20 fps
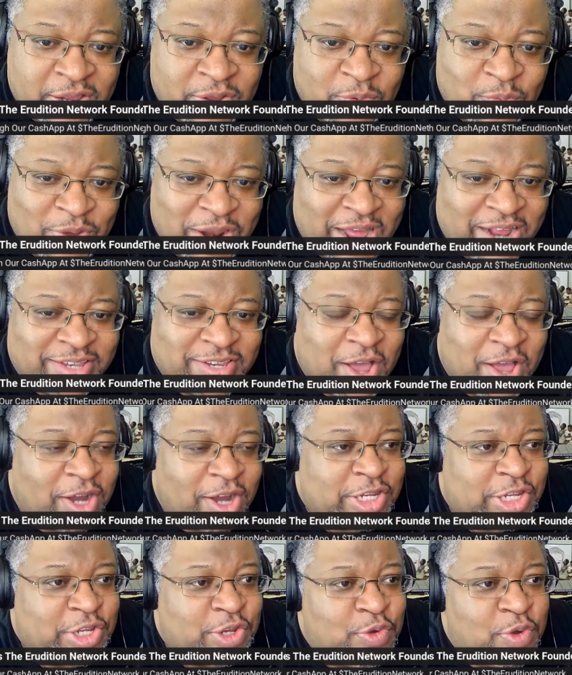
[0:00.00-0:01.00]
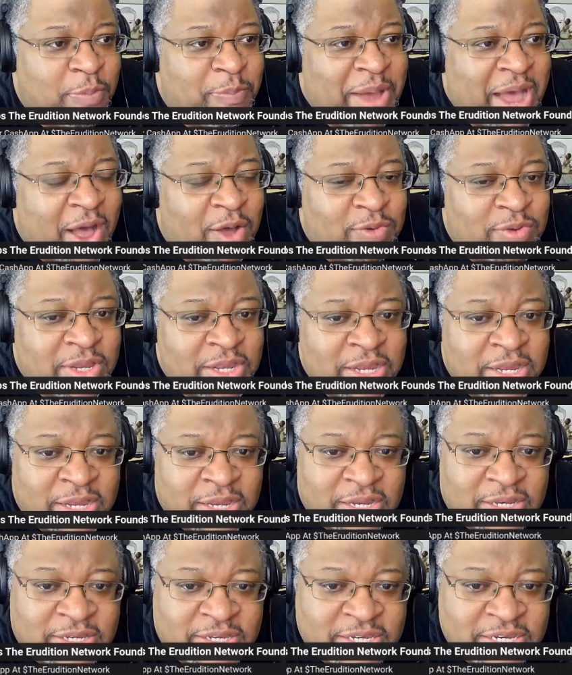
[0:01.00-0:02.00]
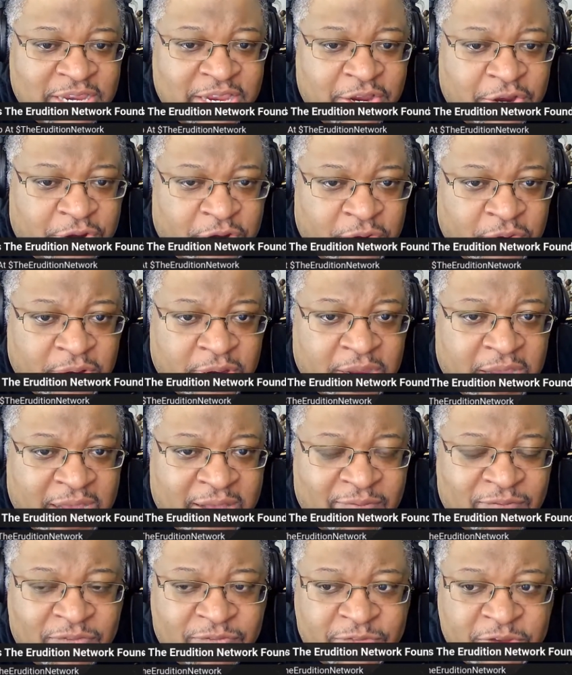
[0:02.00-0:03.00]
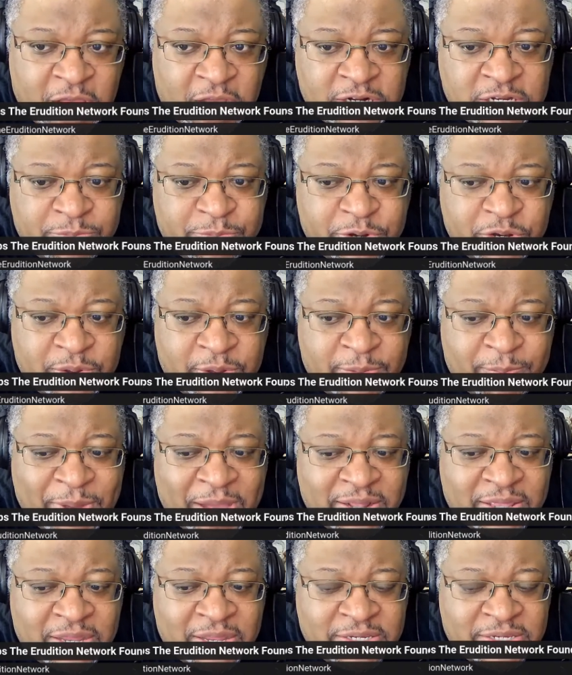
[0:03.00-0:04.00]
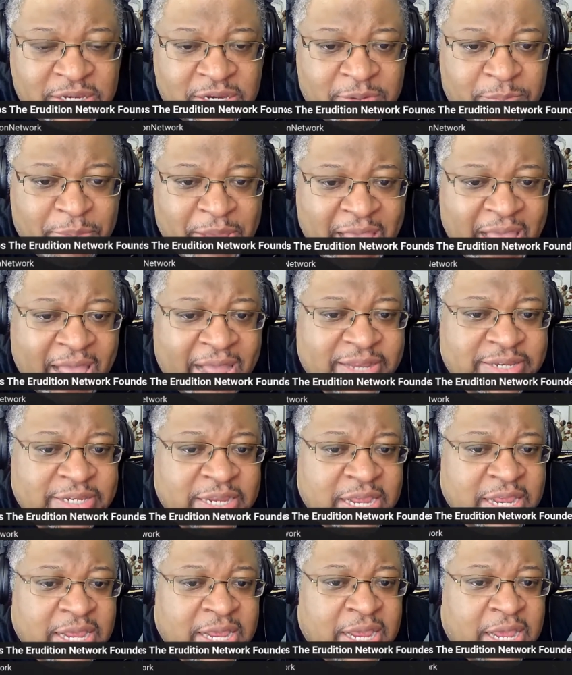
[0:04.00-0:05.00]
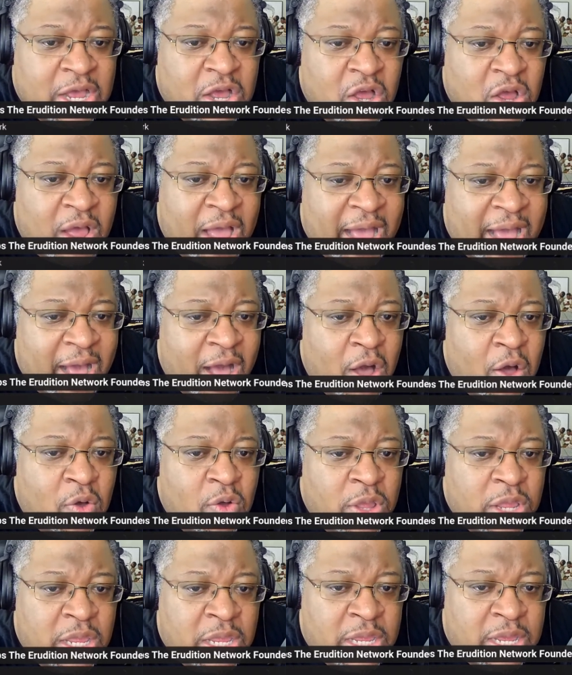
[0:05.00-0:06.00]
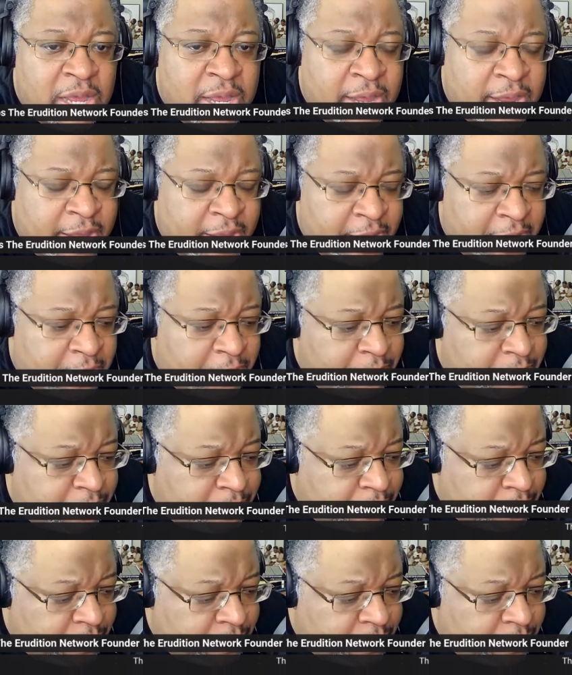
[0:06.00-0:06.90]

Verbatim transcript: When I talk to you about Tyre, I've talked about this in the past, or how um,